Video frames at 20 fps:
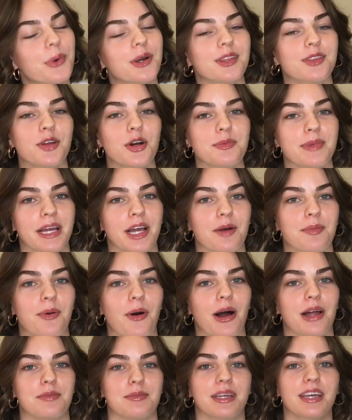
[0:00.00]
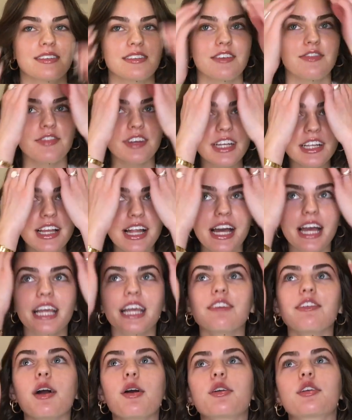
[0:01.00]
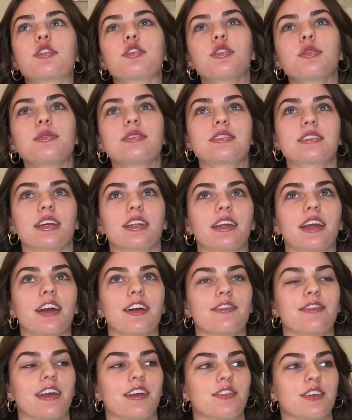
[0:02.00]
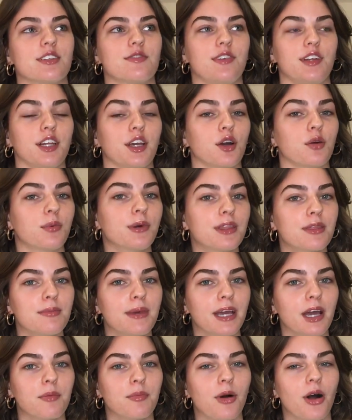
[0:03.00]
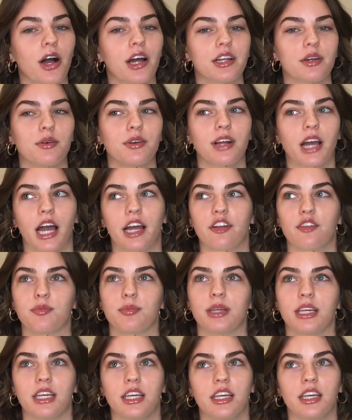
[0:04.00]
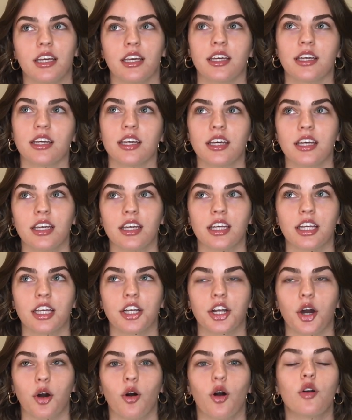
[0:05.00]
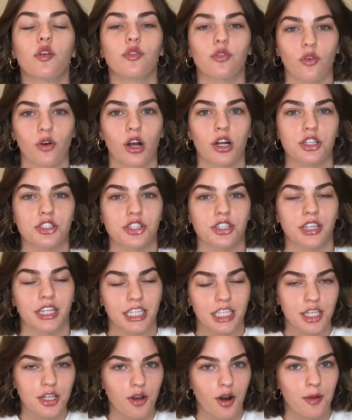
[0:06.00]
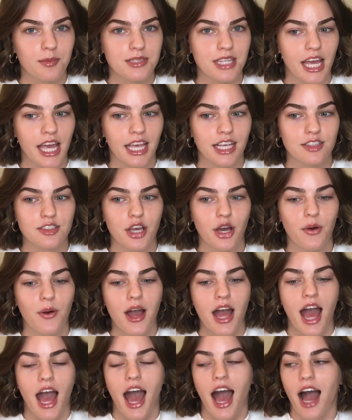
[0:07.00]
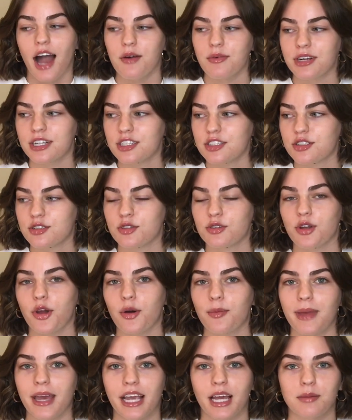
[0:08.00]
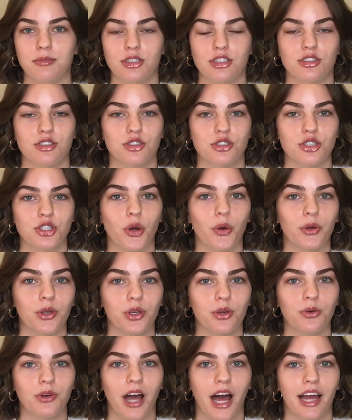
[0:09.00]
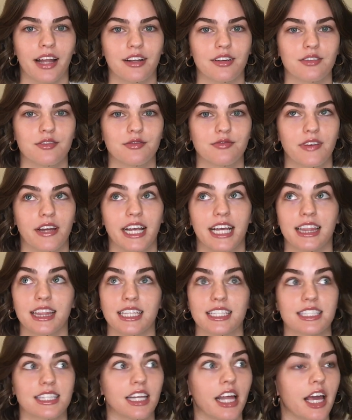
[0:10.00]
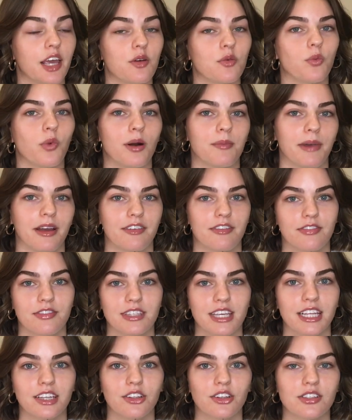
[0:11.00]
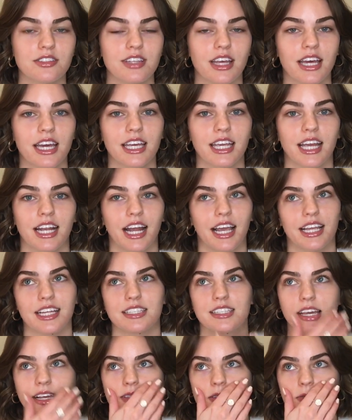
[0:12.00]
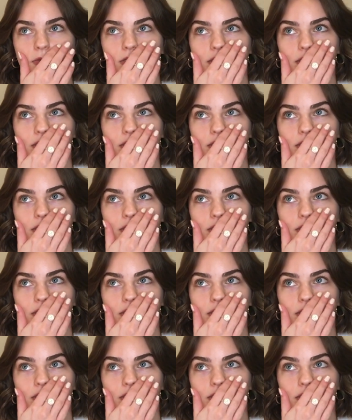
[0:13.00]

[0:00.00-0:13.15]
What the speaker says: with no makeup on because I feel like if I were to do a skincare favorites video with makeup on, it would kind of be, you know, fraudulent, you know what I'm saying? So I wanted to do no makeup just to show you kind of in this light what my skin looks like, and I can take some